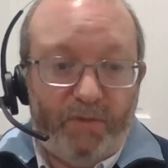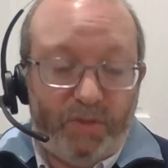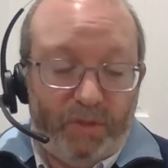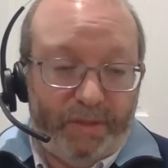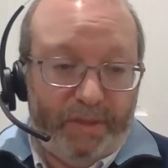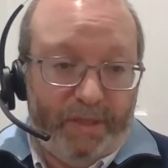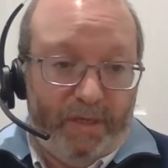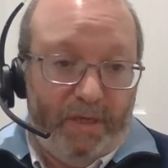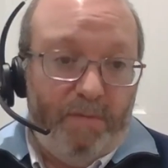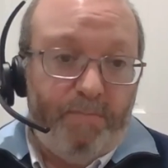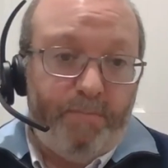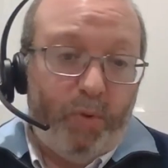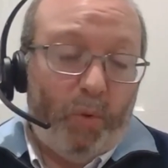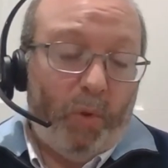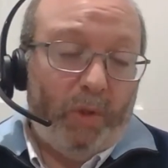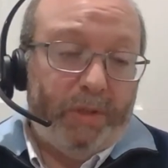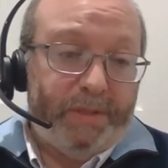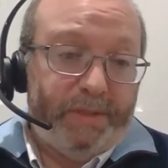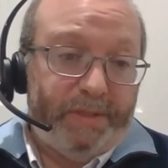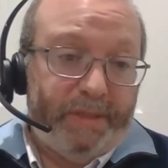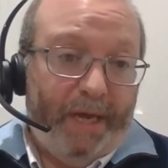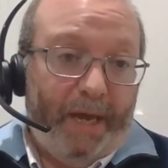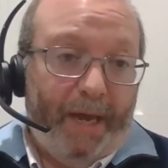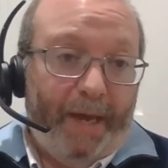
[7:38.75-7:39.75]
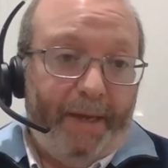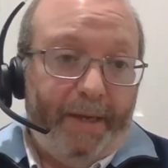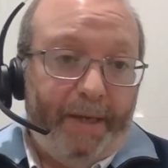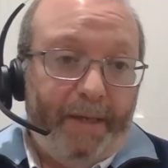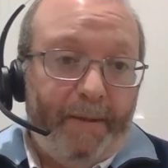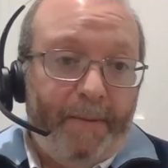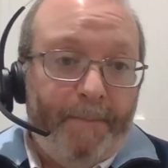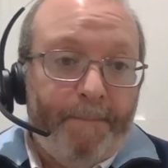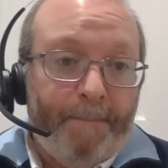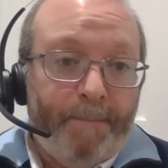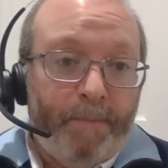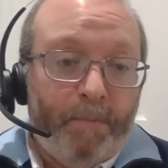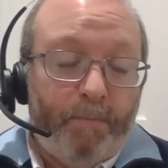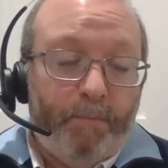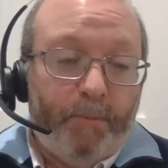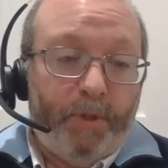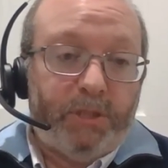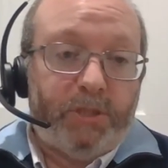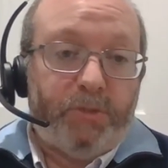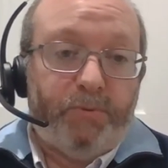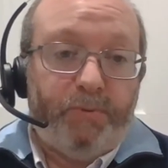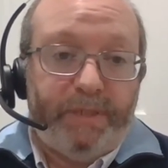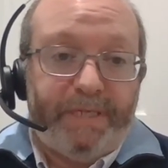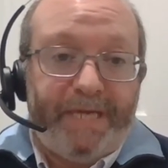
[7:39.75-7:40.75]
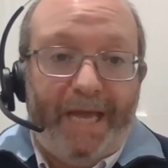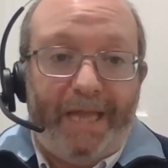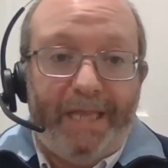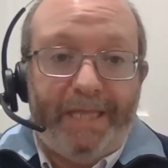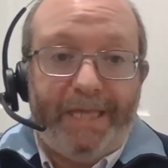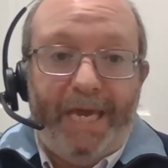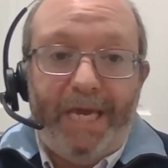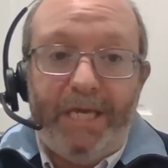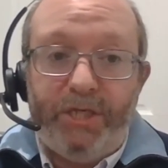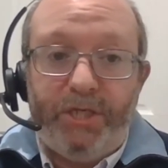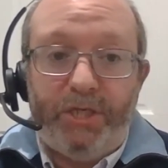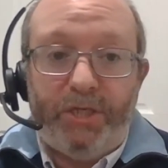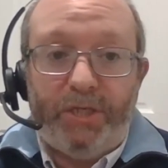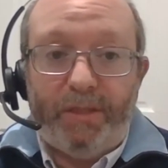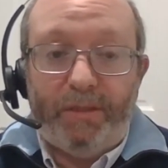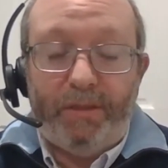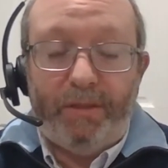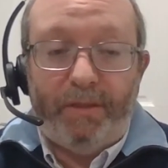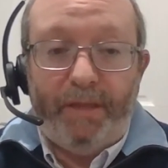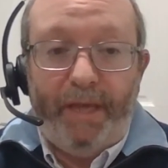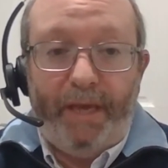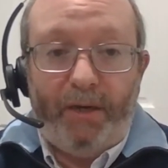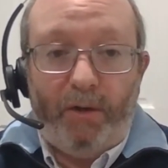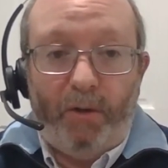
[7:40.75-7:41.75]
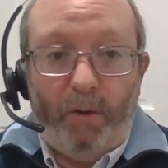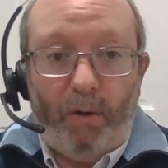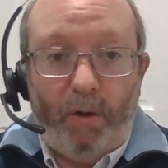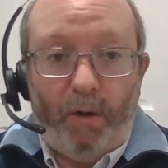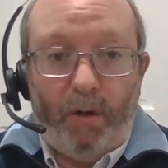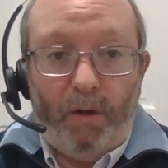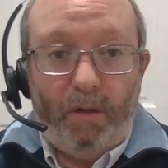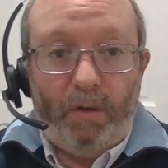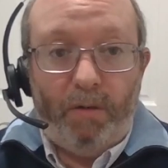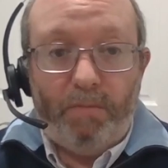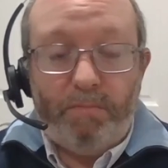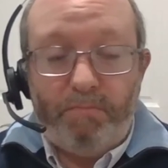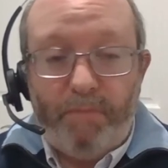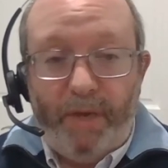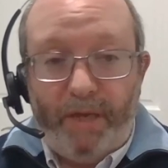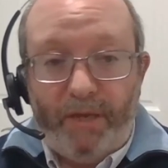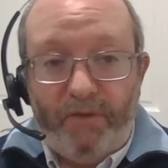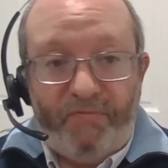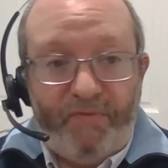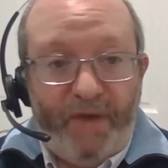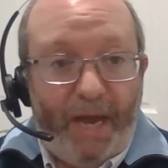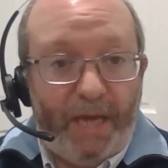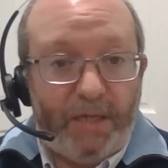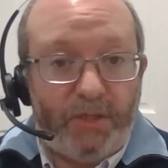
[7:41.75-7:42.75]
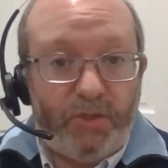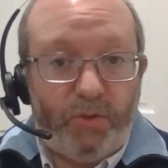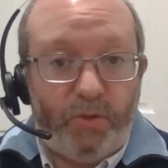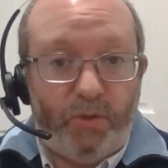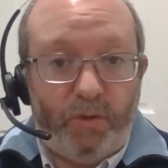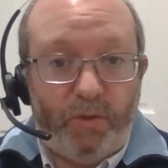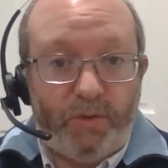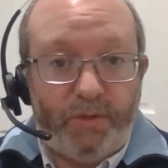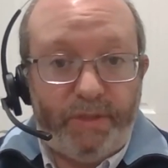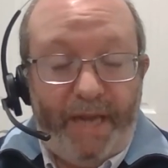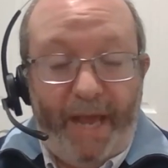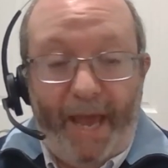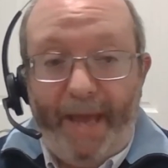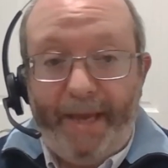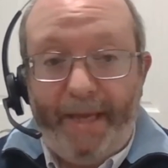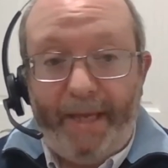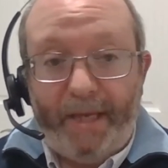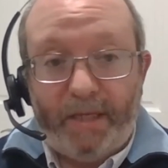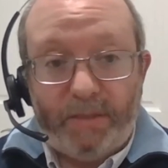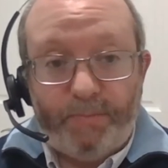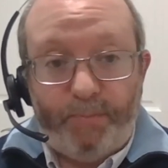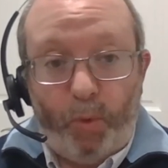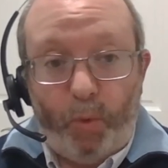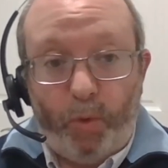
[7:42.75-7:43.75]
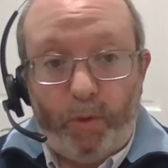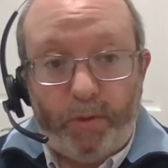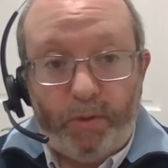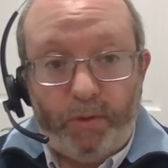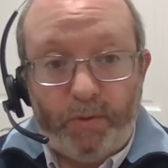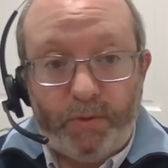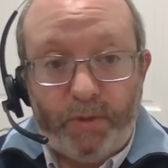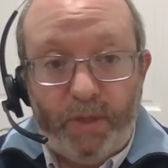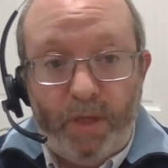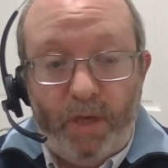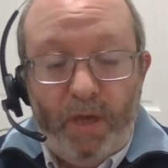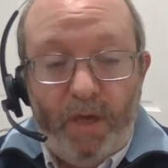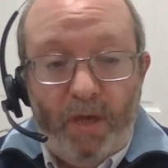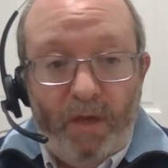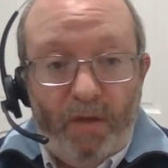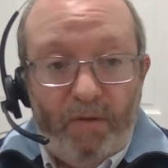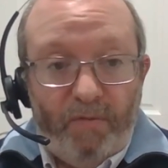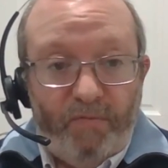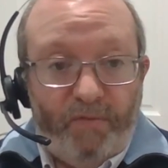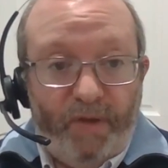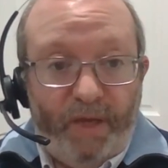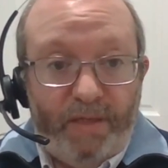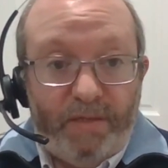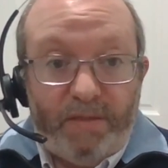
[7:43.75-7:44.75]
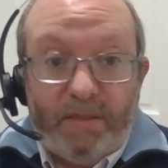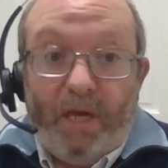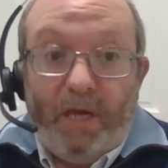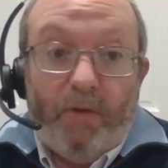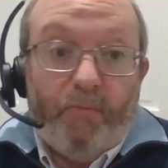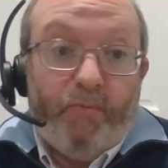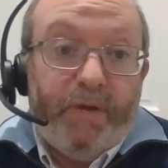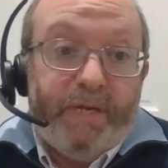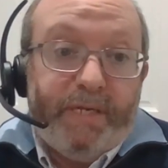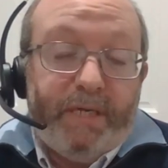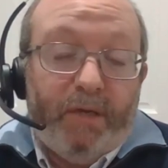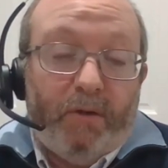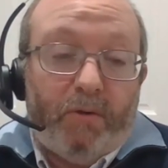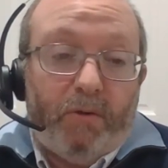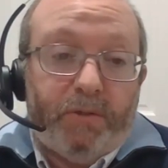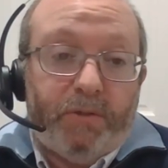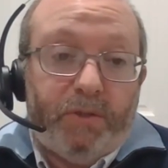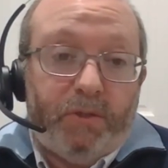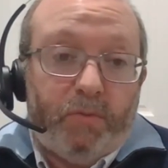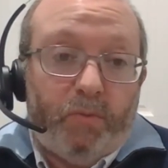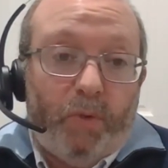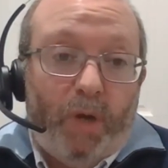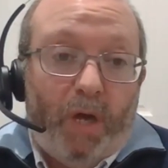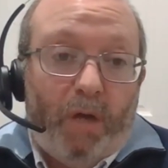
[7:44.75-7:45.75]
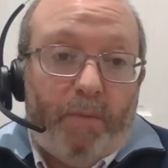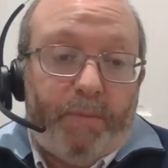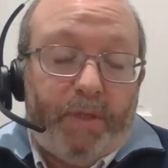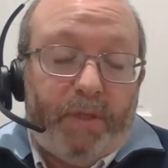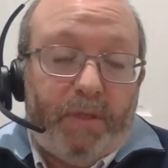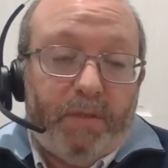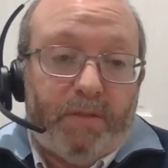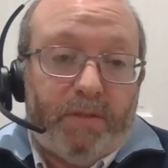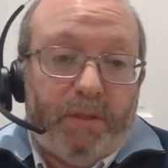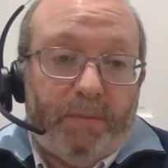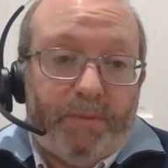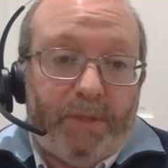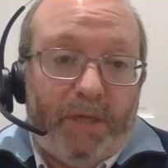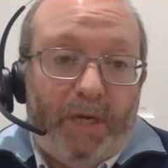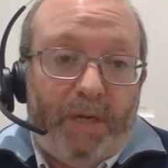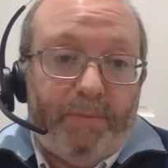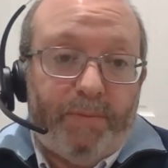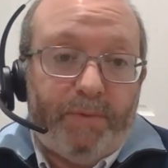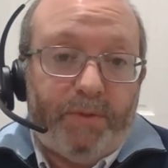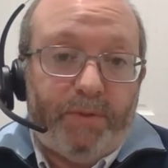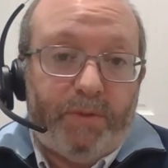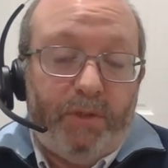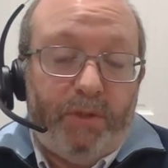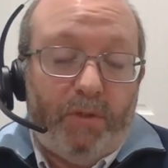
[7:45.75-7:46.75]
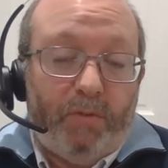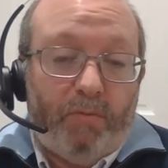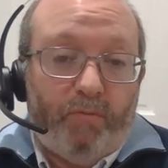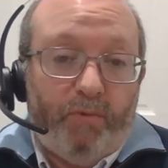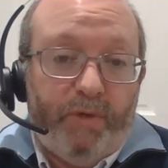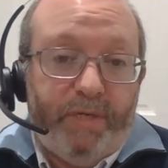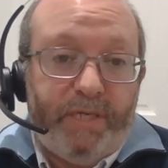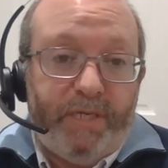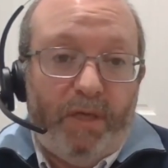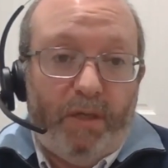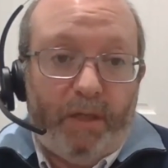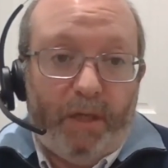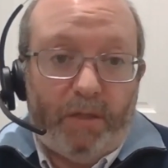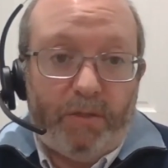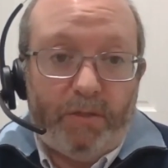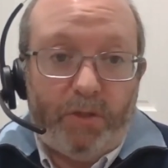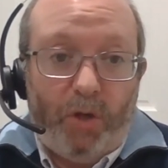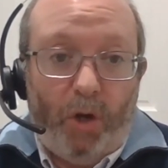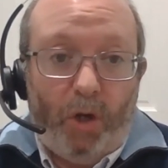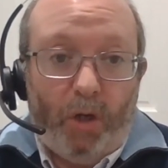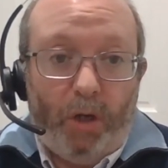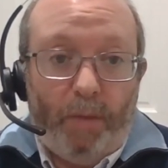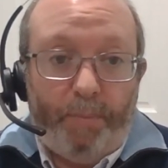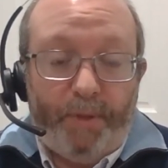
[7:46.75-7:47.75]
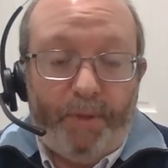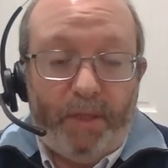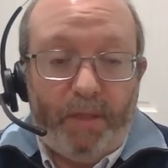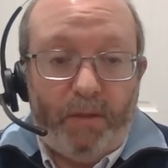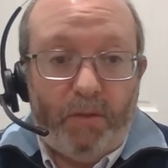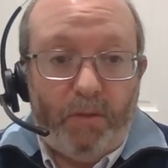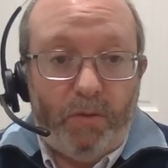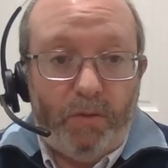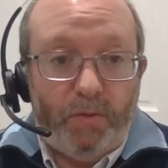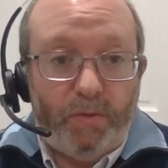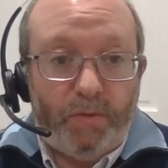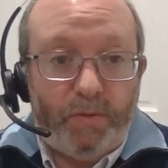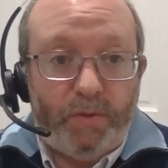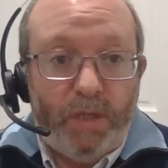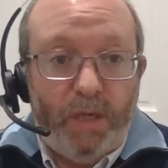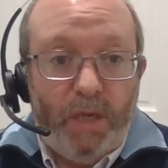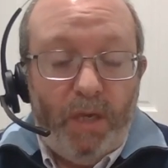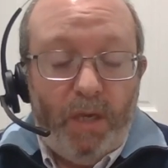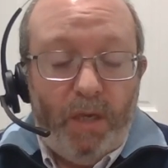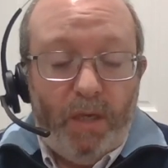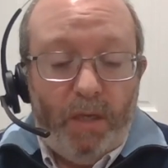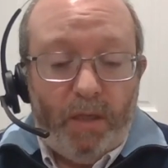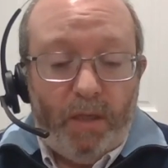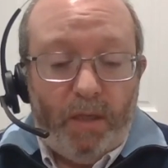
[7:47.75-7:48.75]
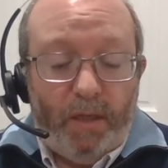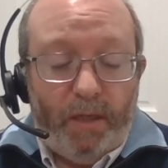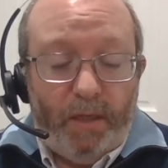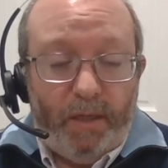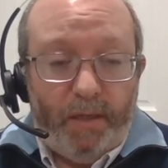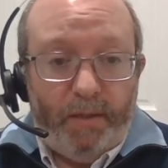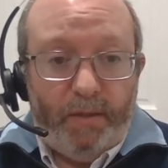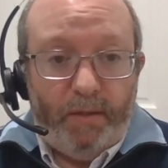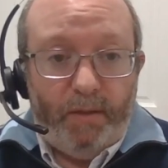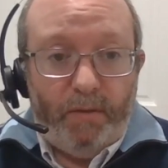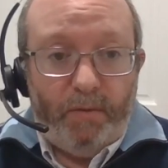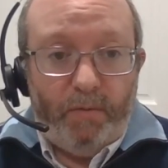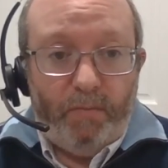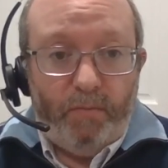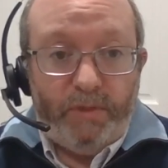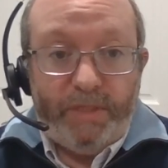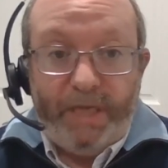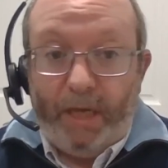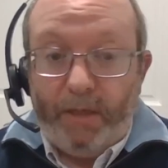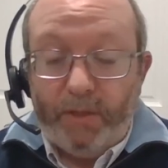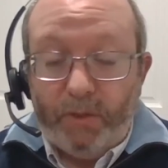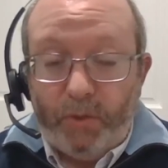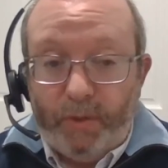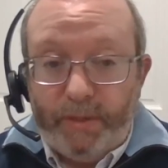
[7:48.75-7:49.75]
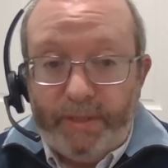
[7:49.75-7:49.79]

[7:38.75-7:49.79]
on the import side, but it's the retaliation that our manufacturers and ag exporters face, and retailers as well, because sometimes, retail gets caught up in those retaliatory